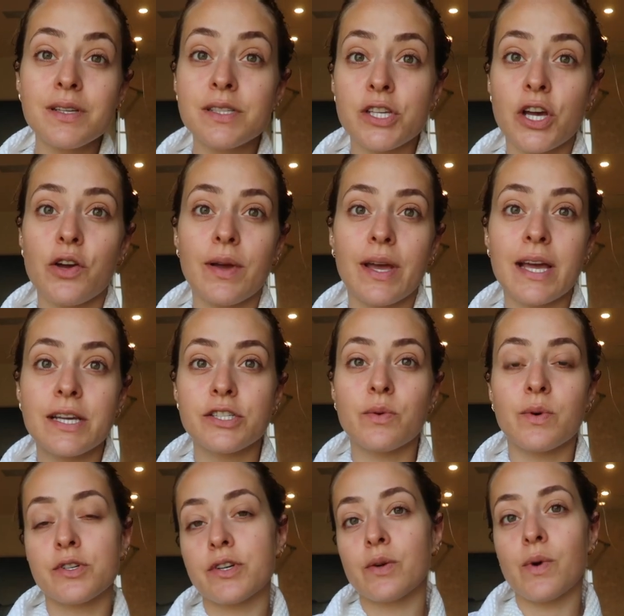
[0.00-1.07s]
So in case you're
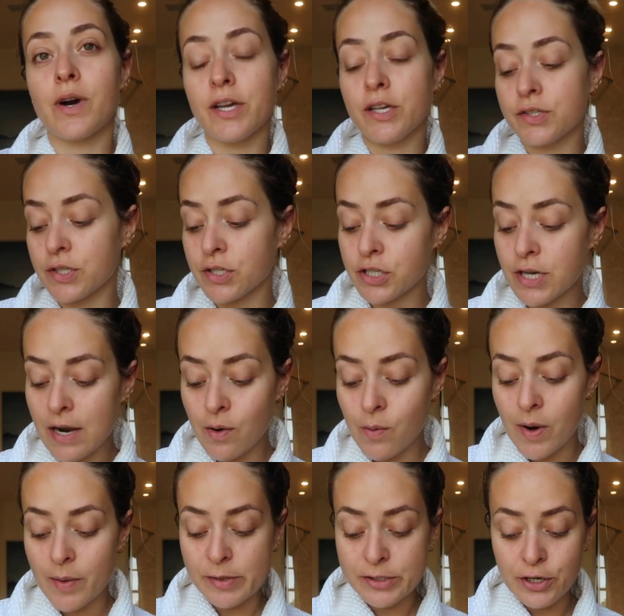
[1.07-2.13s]
wondering what I use in the shower,
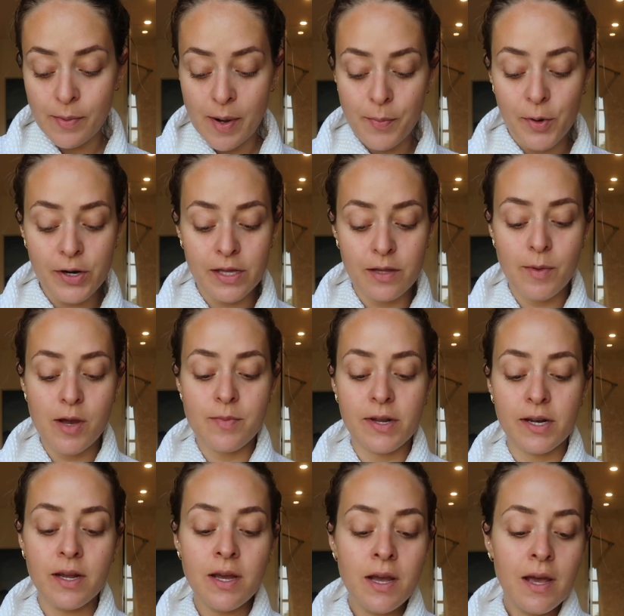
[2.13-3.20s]
what I'm using on my body at the
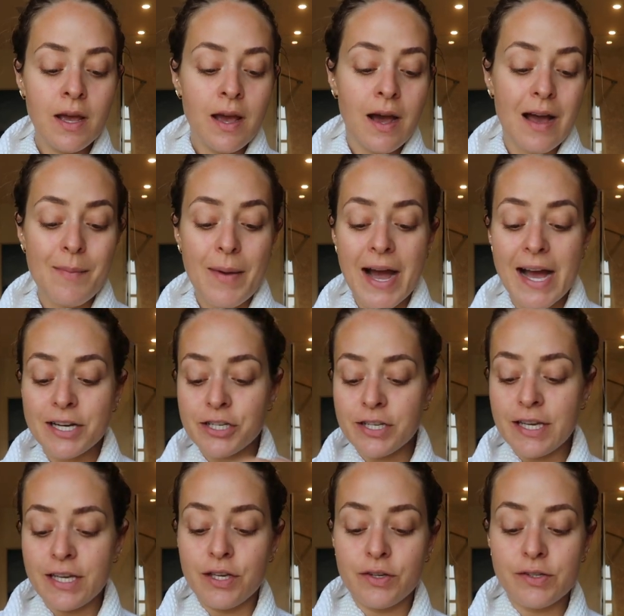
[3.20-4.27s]
moment, I'm
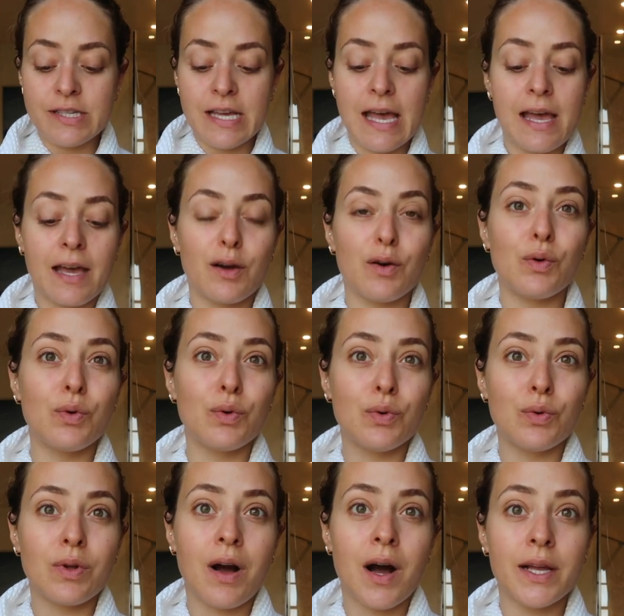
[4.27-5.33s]
actually using
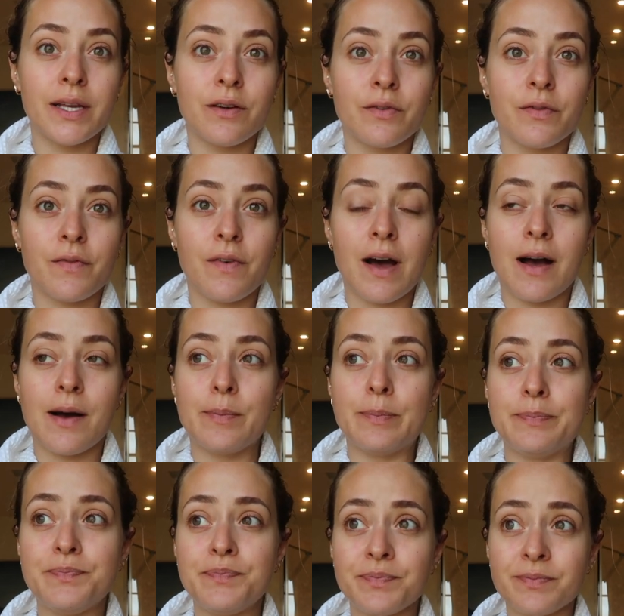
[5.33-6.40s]
all kind of
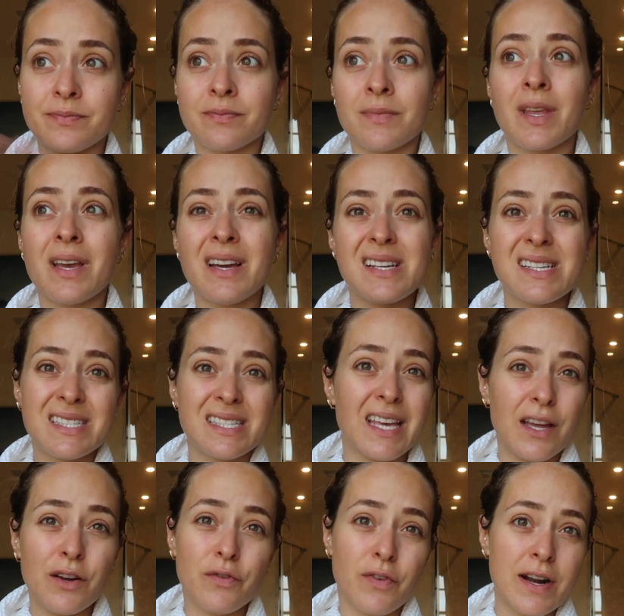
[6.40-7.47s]

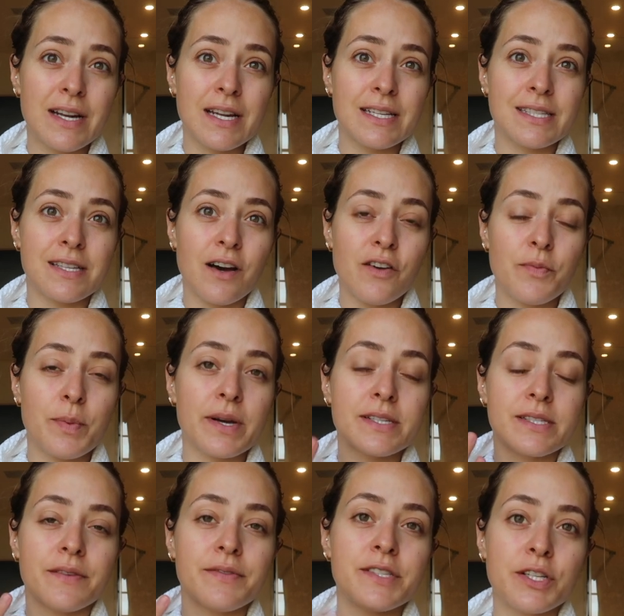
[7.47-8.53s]
skin friendly stuff
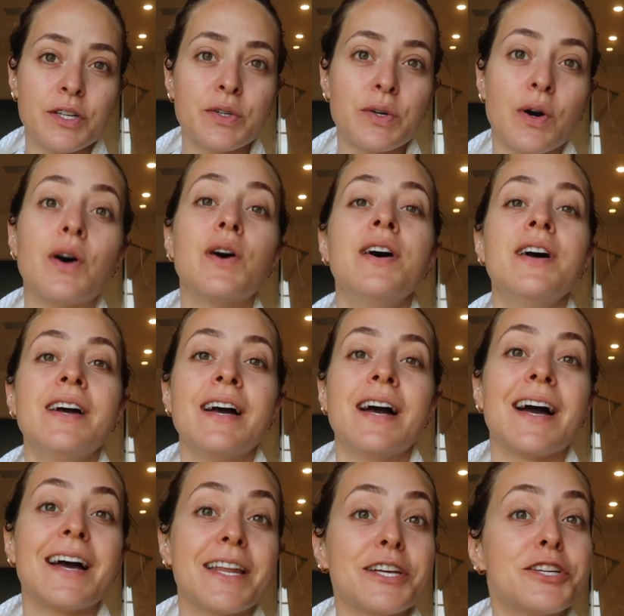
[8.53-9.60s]
because I've still got
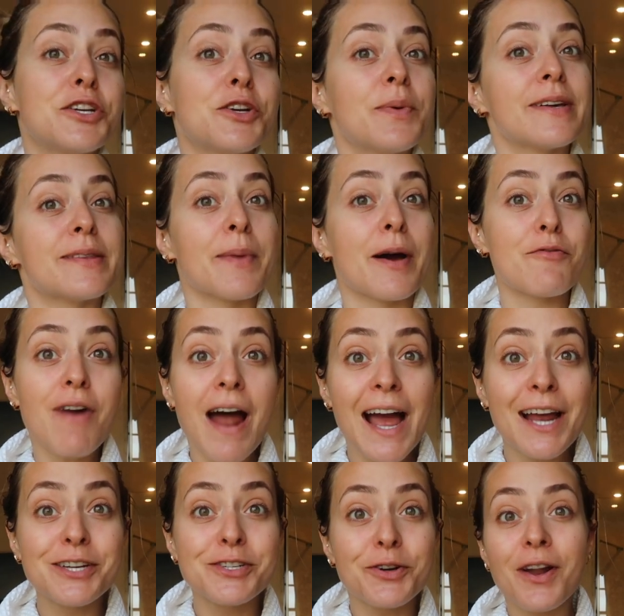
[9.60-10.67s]
an issue with my
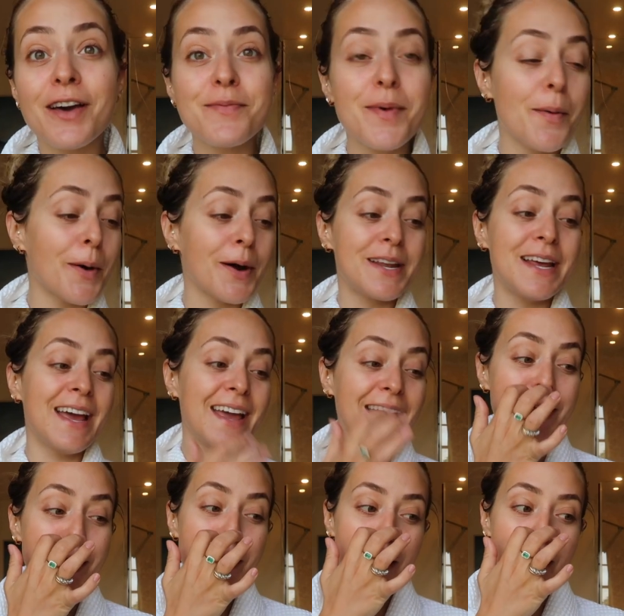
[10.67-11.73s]
rash all over my body,